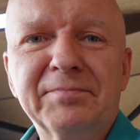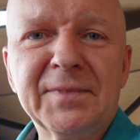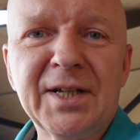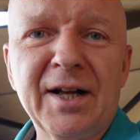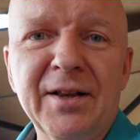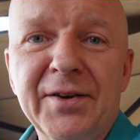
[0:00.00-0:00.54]

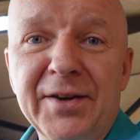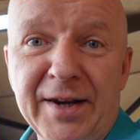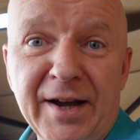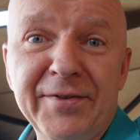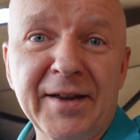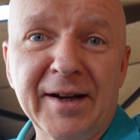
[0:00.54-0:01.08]
tell
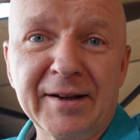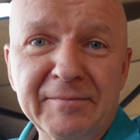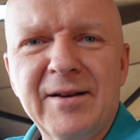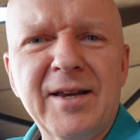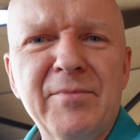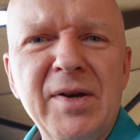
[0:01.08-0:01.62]
nothing.
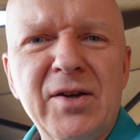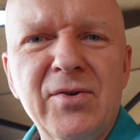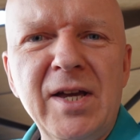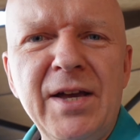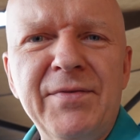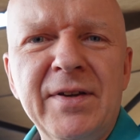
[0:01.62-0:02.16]
And I make you
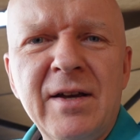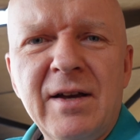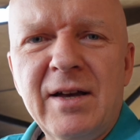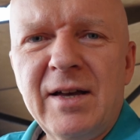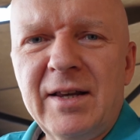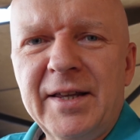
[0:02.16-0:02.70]
even
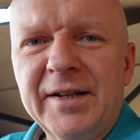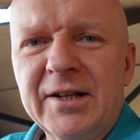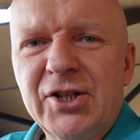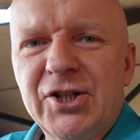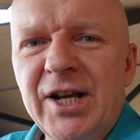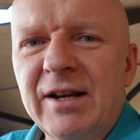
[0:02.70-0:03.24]
a little
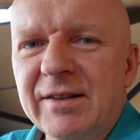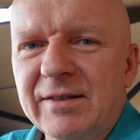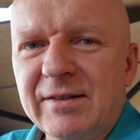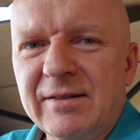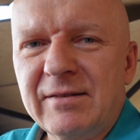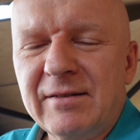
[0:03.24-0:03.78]

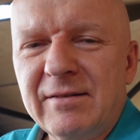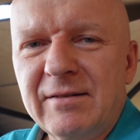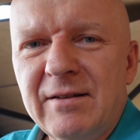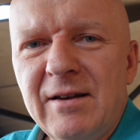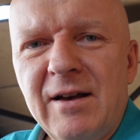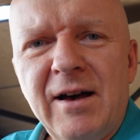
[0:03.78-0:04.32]
jealous.
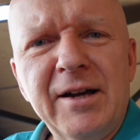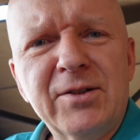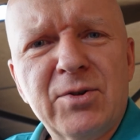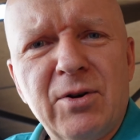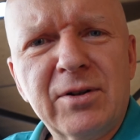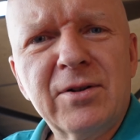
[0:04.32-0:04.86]
I
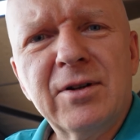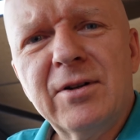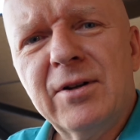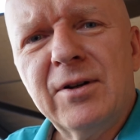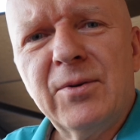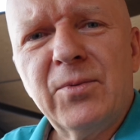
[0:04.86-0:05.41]
talked
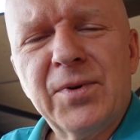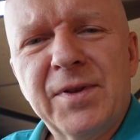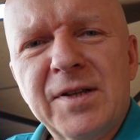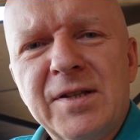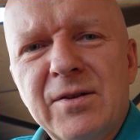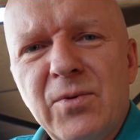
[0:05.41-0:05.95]
with
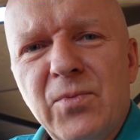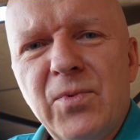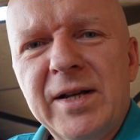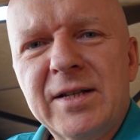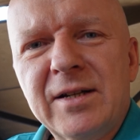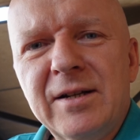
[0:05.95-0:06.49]
this
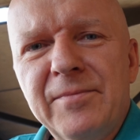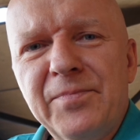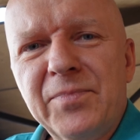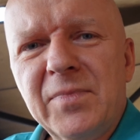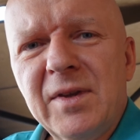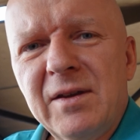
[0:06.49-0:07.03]
waiter
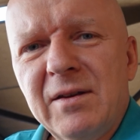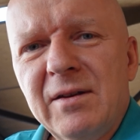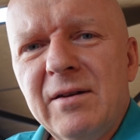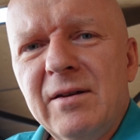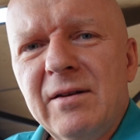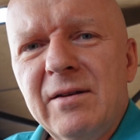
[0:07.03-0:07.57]

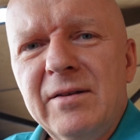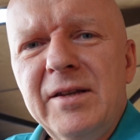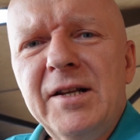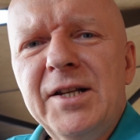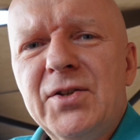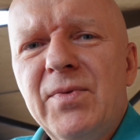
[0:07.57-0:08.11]

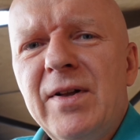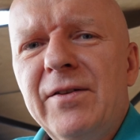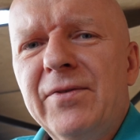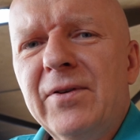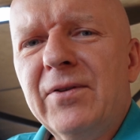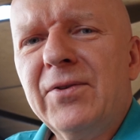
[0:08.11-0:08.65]
nearly
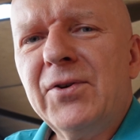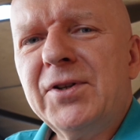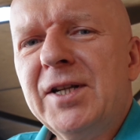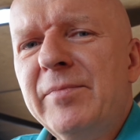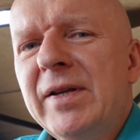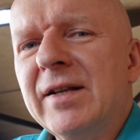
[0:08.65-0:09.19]
twelve,
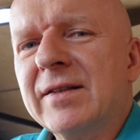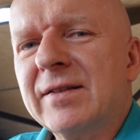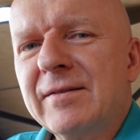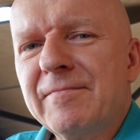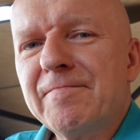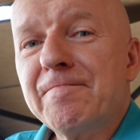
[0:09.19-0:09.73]
thirteen minutes.